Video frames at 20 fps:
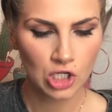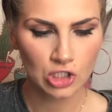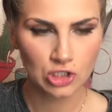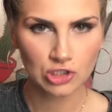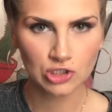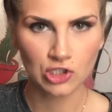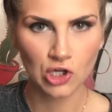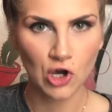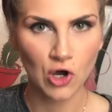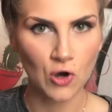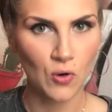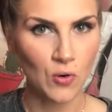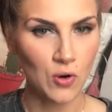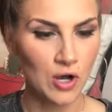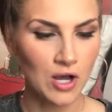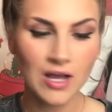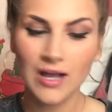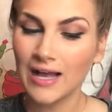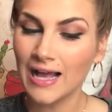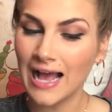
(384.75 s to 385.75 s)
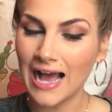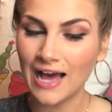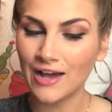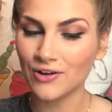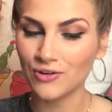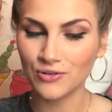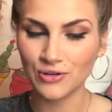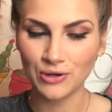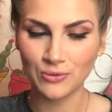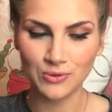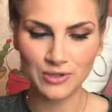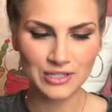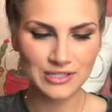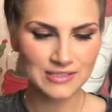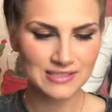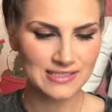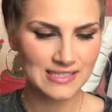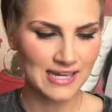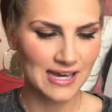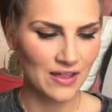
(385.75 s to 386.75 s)
So I don't know, we're
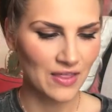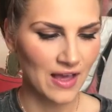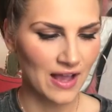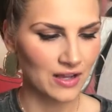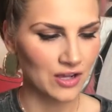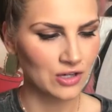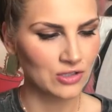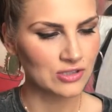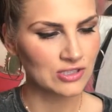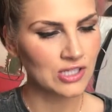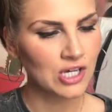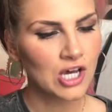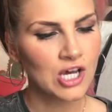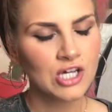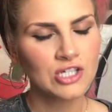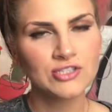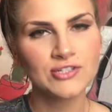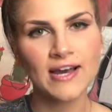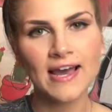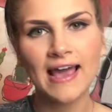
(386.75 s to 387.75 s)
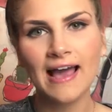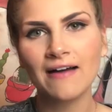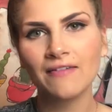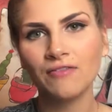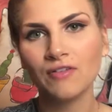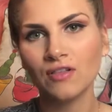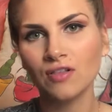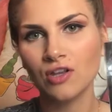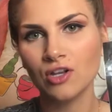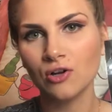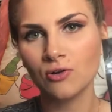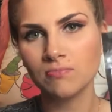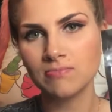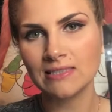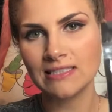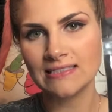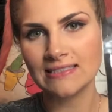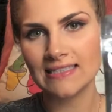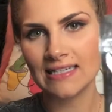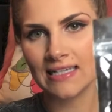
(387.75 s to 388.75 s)
gonna see how that goes. So I have a little
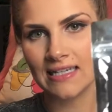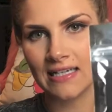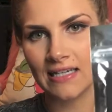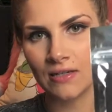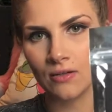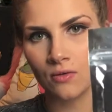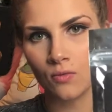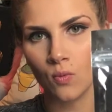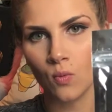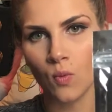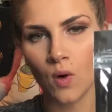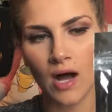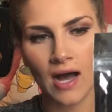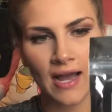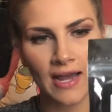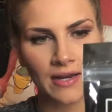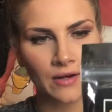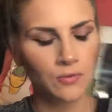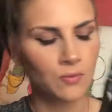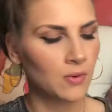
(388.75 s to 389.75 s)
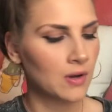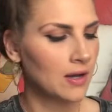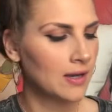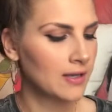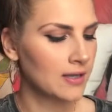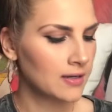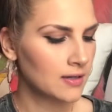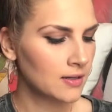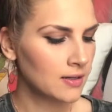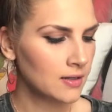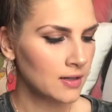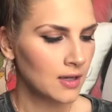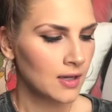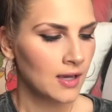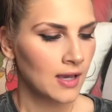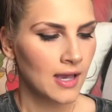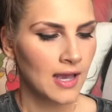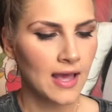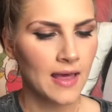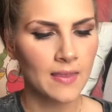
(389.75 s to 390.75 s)
pizza and wine one.
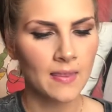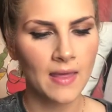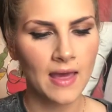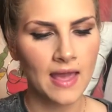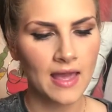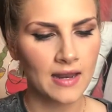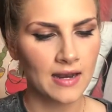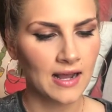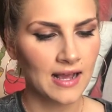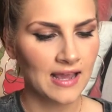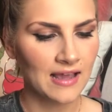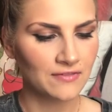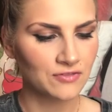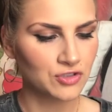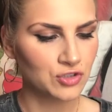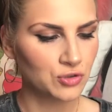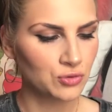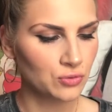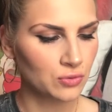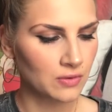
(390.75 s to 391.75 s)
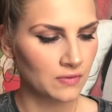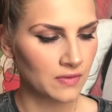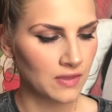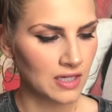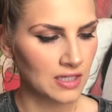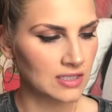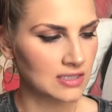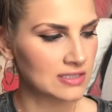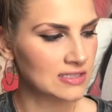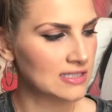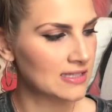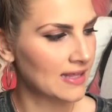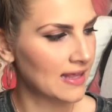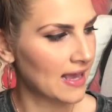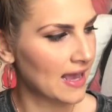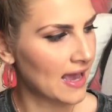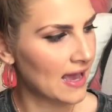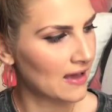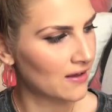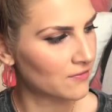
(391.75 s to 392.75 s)
And then I have two of these.
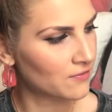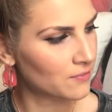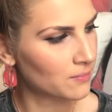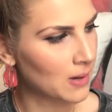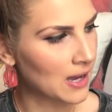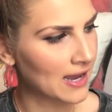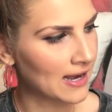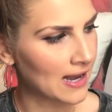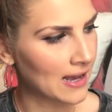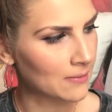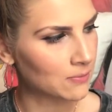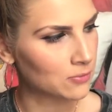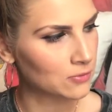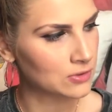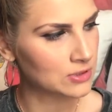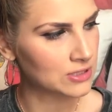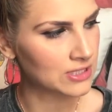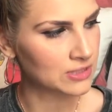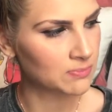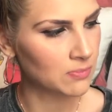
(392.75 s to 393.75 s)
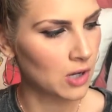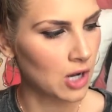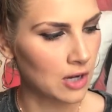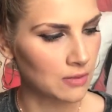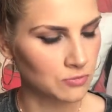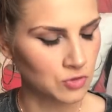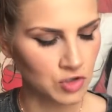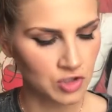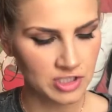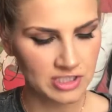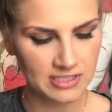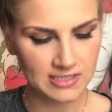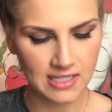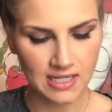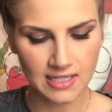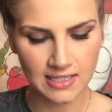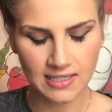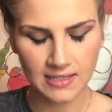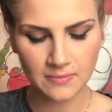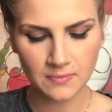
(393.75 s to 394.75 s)
They have pineapples and palm trees
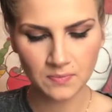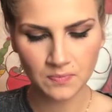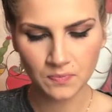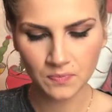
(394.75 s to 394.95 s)
on it.